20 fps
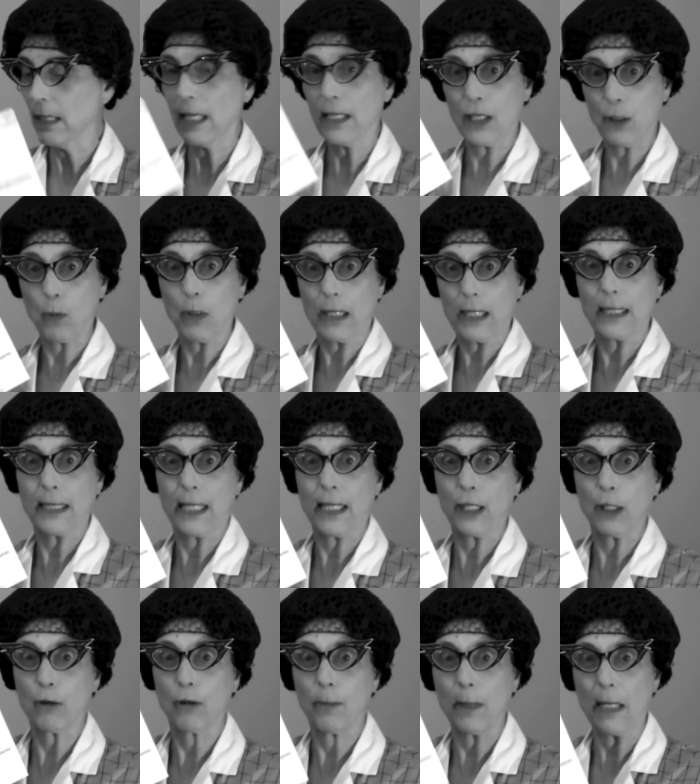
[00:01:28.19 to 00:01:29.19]
I just wanted to
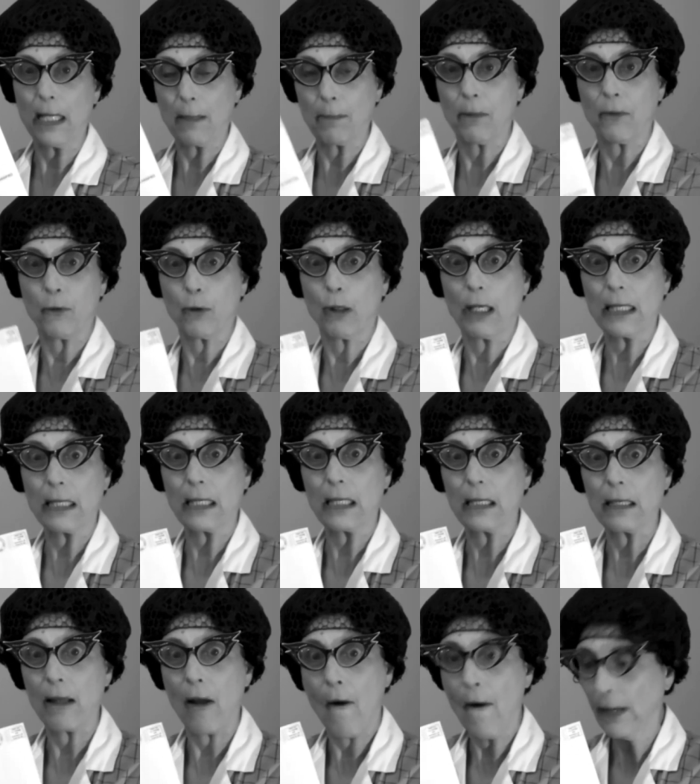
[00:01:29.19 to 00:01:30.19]
tell you about it before I
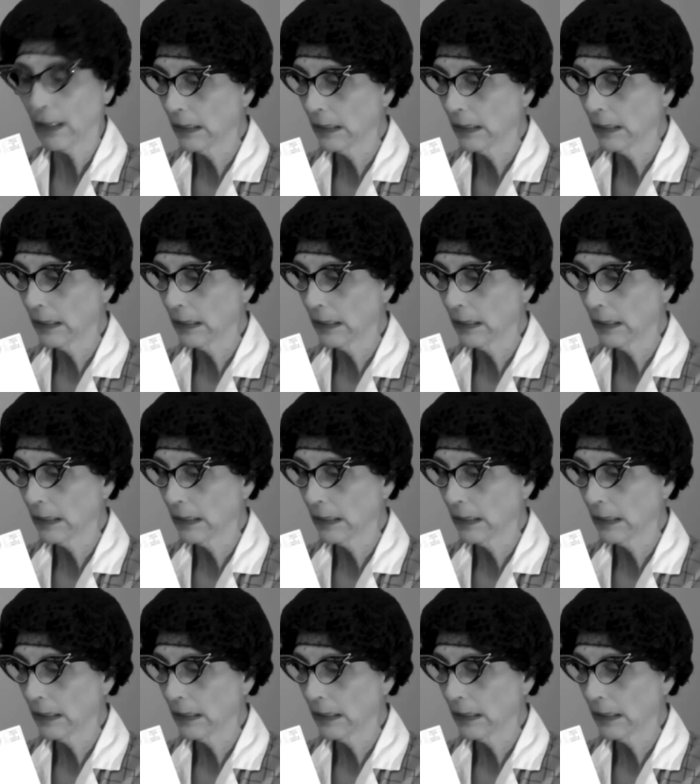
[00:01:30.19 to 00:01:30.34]
did.